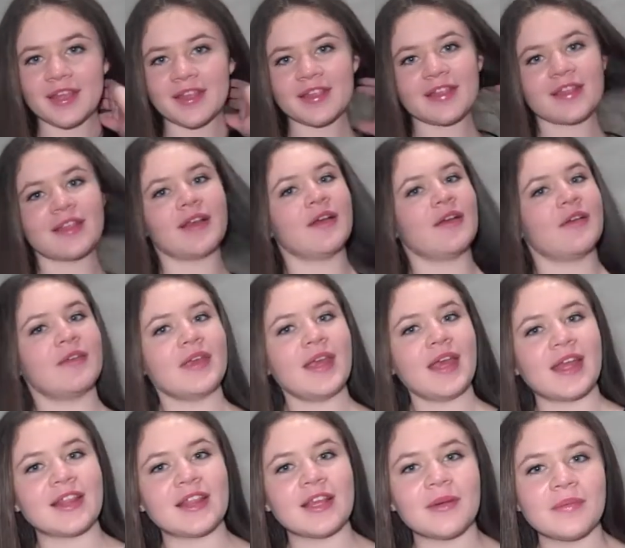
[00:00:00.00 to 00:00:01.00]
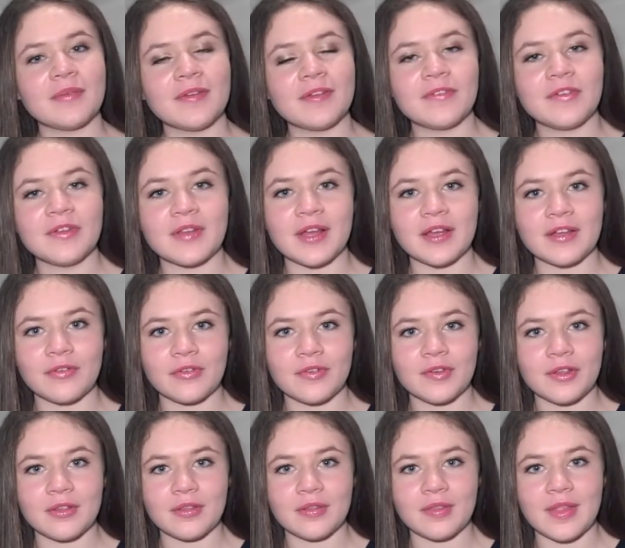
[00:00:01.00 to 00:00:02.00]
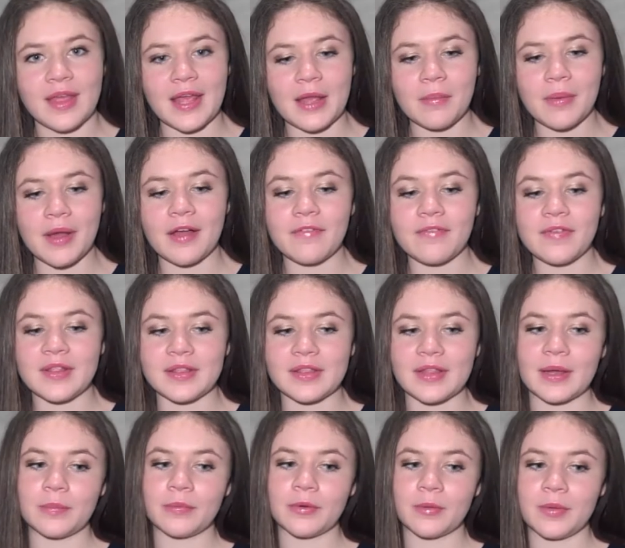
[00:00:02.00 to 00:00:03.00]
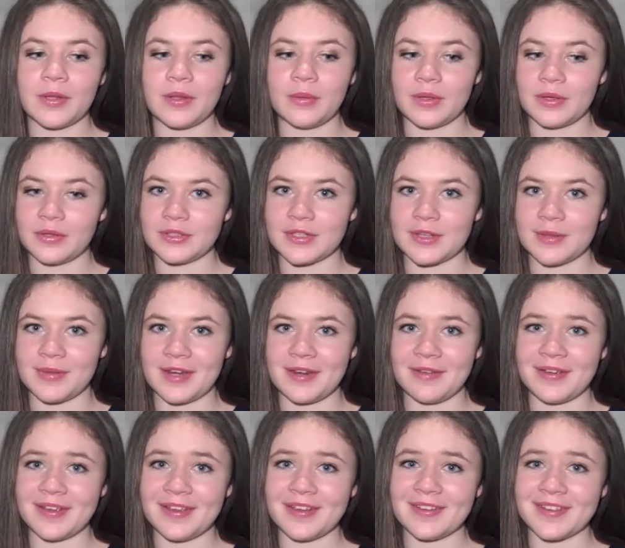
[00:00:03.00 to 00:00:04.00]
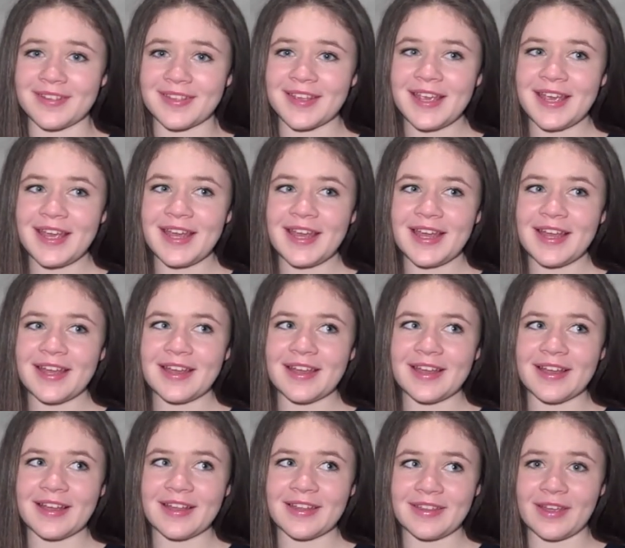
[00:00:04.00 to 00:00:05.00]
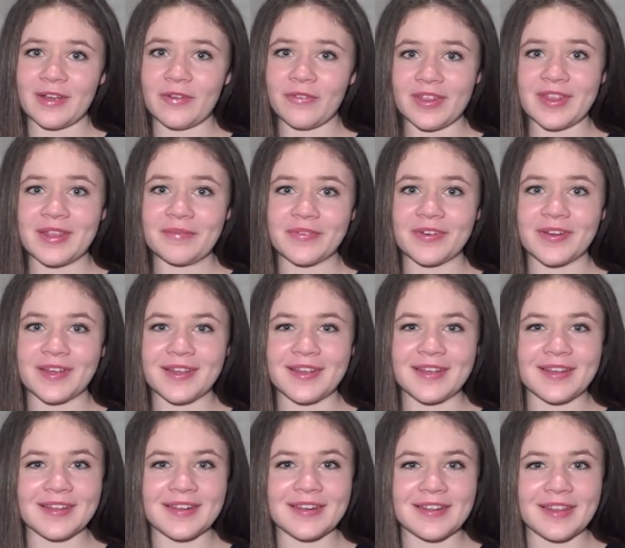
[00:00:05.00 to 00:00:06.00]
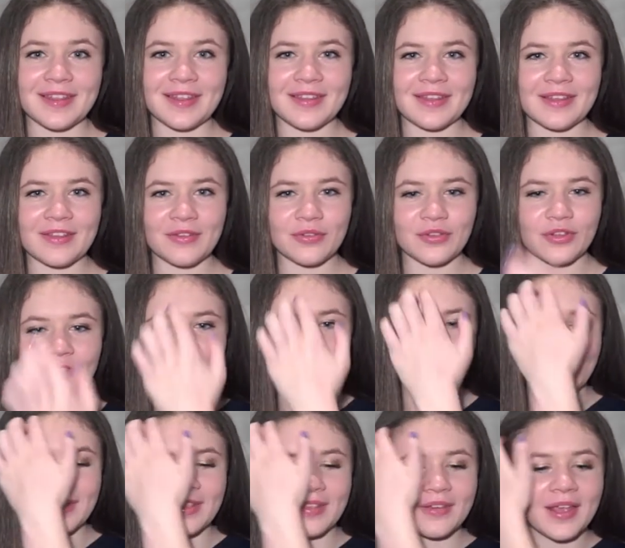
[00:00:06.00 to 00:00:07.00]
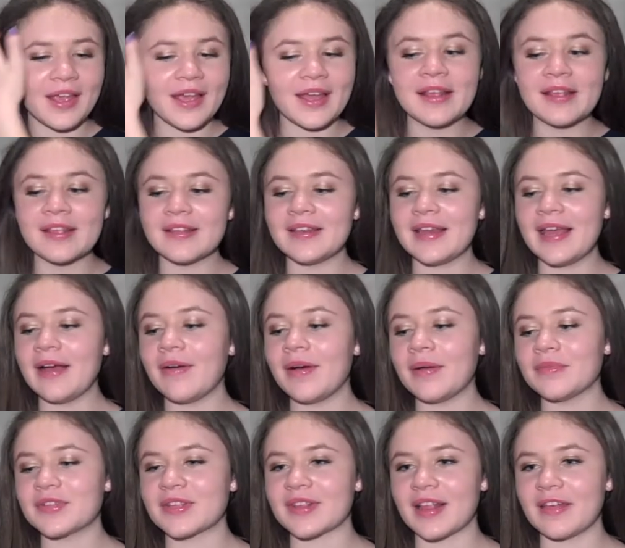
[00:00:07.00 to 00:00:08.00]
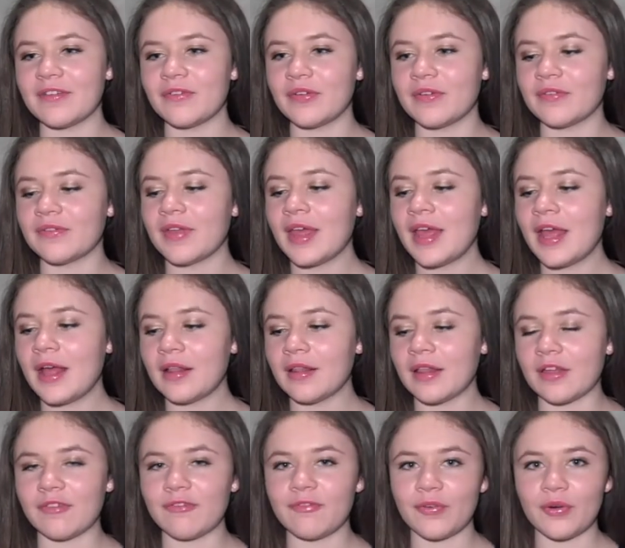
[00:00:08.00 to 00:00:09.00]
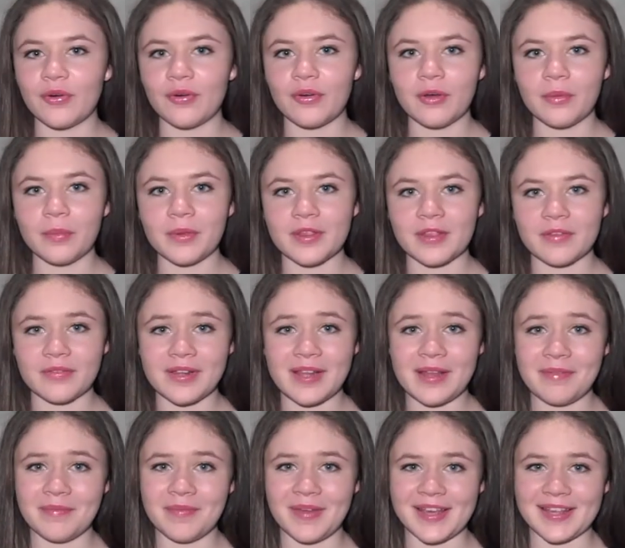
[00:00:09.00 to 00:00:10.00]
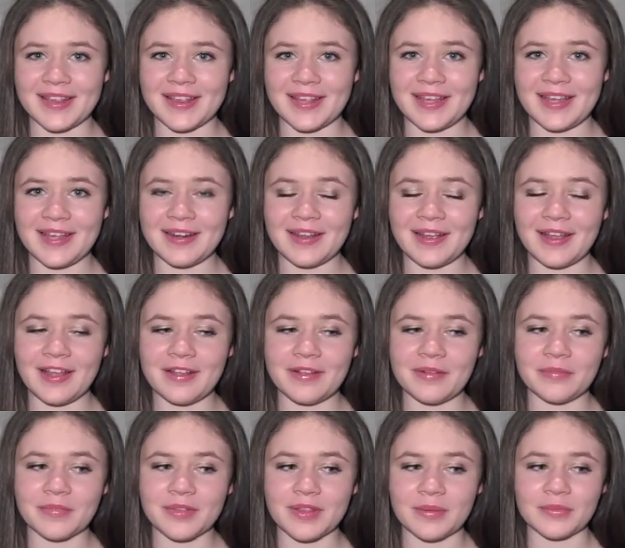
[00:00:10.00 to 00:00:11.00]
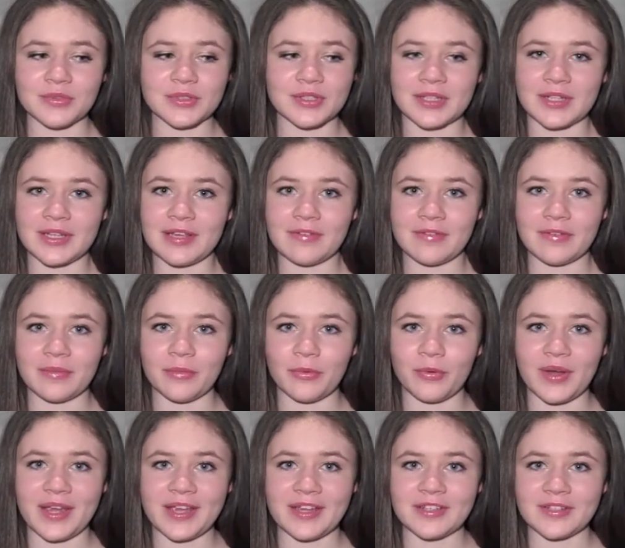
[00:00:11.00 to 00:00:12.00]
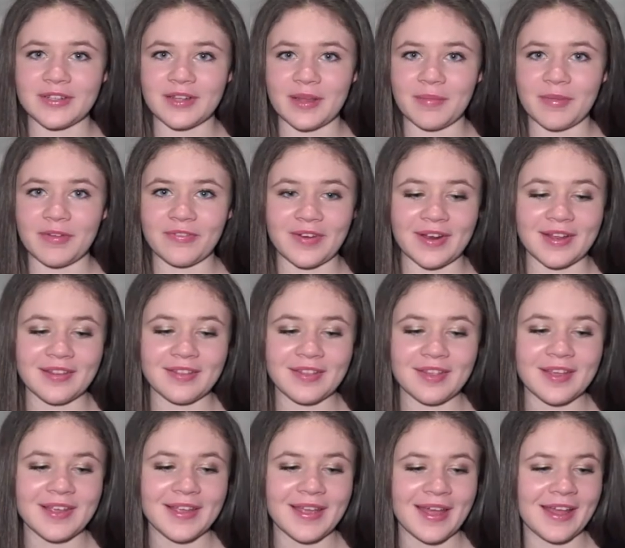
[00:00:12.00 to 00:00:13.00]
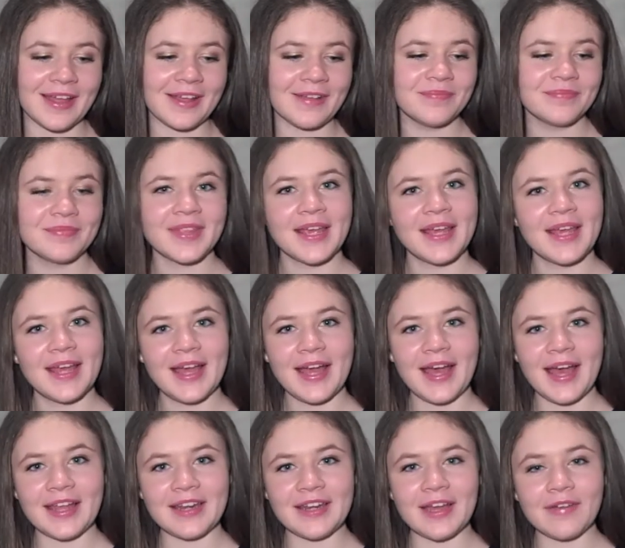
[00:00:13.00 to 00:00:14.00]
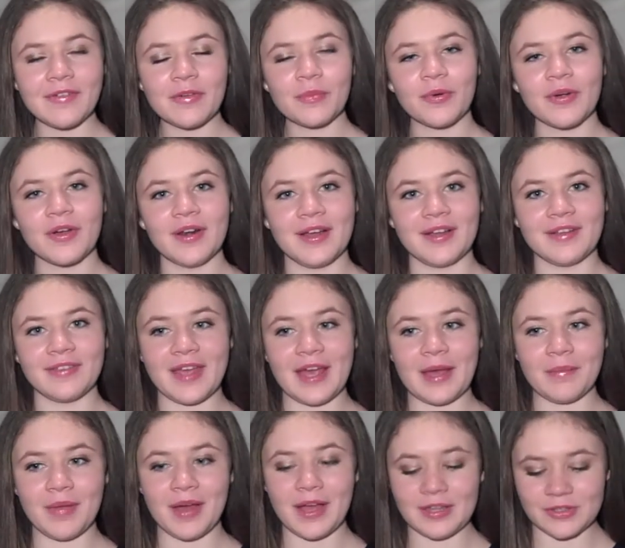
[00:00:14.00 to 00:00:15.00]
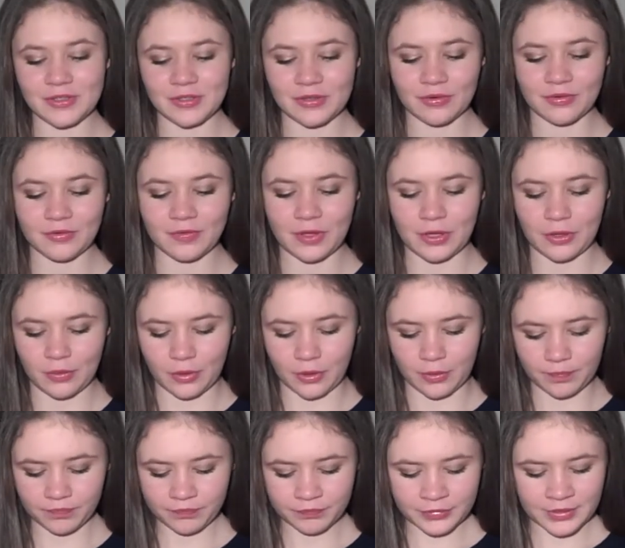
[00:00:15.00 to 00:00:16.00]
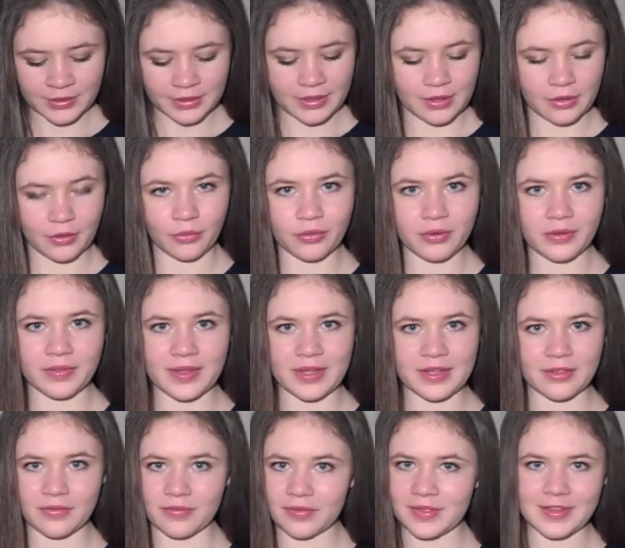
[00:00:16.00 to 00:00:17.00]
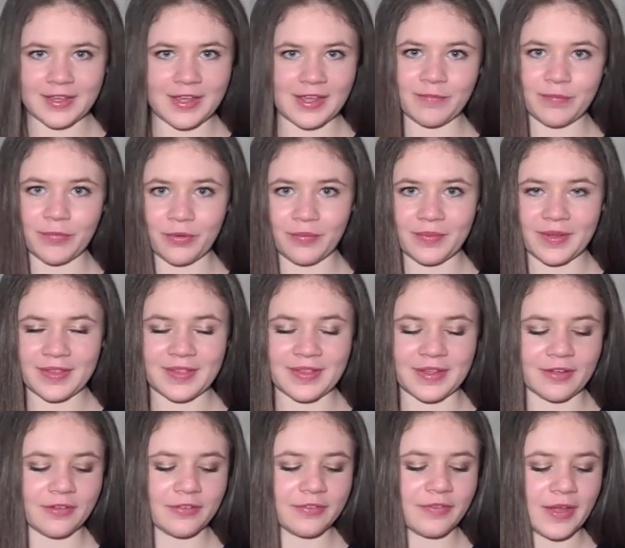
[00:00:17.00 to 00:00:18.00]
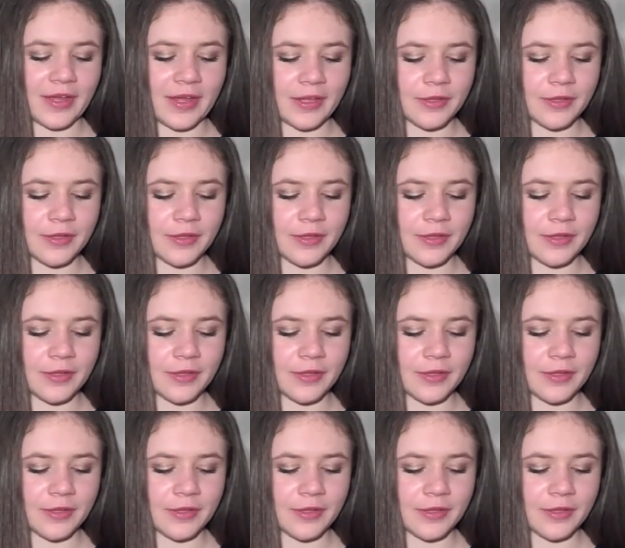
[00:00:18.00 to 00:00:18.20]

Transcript: So yeah, tell me if you like reviews on them. I think that I probably will do them anyway, because I think they're pretty good. They're all just free. So yeah, so now I'm just left with like 4 copies of Glam magazine, so I'm just going to give them away to like my friends. Another product that I might do a review on, all of these obviously I've bought myself,